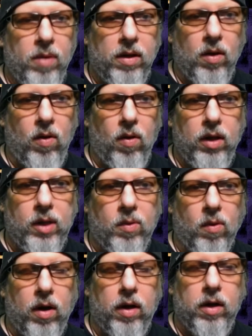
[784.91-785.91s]
the holy
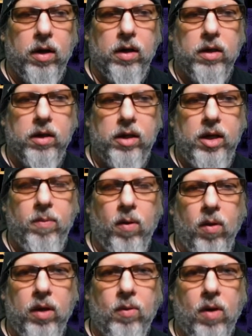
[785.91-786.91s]
water, keep
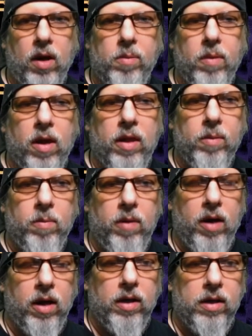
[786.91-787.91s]
holy water by their
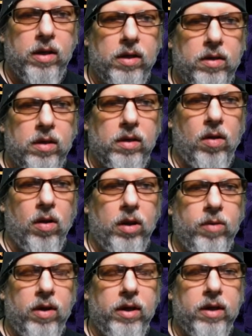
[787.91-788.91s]
bed. Since holy
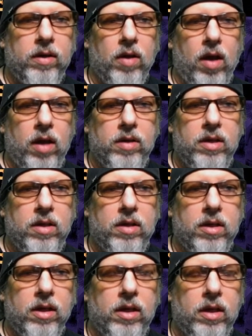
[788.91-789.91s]
water gets lost easy
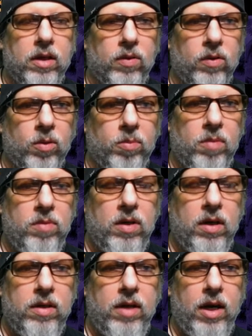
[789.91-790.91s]
in a kid's room, maybe you
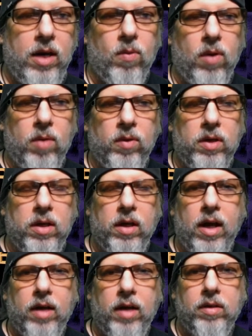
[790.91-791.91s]
can take one where you can
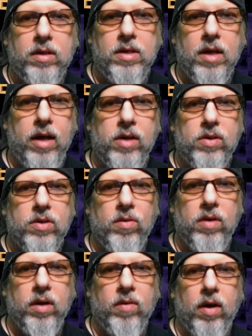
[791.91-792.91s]
actually tie a
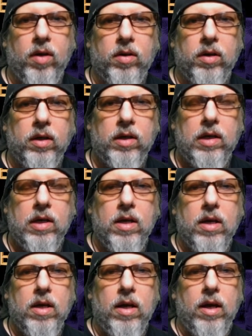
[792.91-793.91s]
string around it,
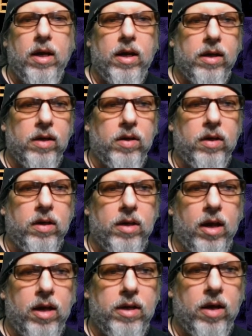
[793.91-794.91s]
and then you can
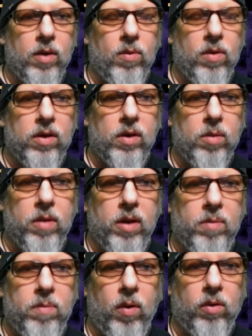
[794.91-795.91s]
tie the other one to their
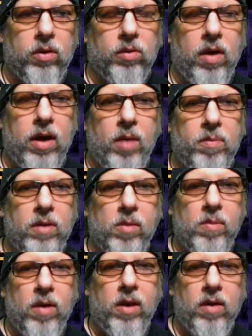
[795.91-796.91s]
bedpost, right up there
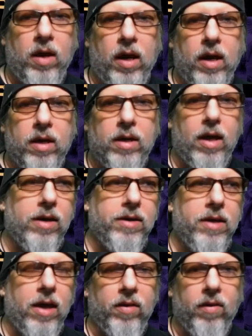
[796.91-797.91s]
by their head, not at the
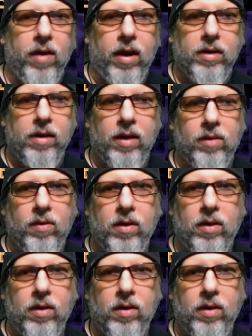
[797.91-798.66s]
other end. That's what